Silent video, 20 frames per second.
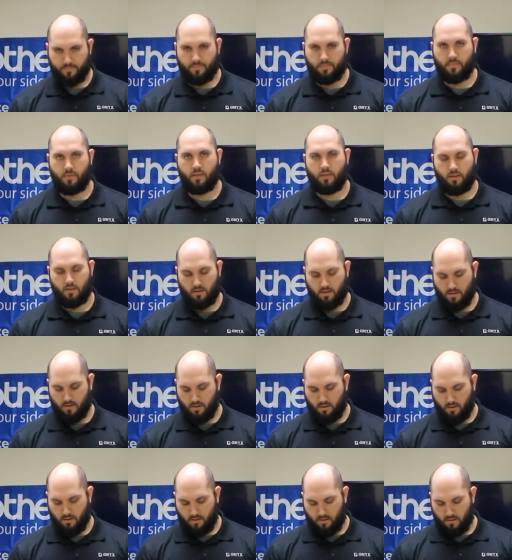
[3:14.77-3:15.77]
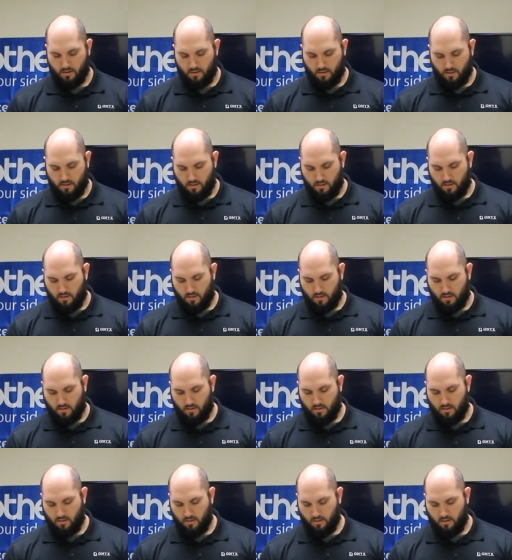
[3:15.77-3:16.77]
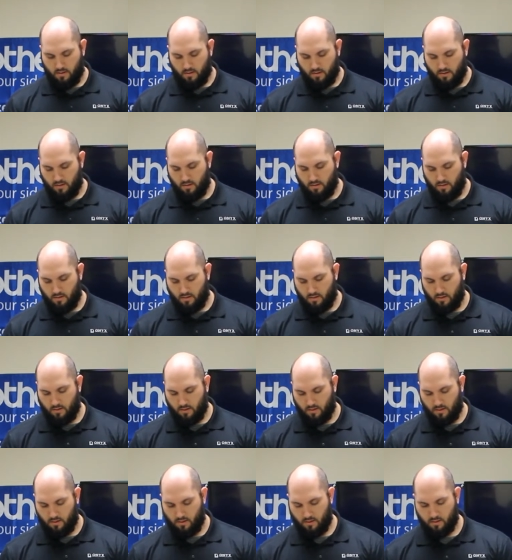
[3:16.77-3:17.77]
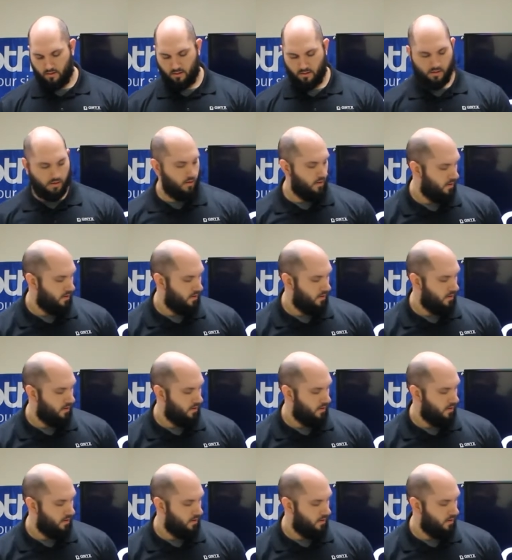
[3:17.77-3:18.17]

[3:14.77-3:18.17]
Nobody speaks.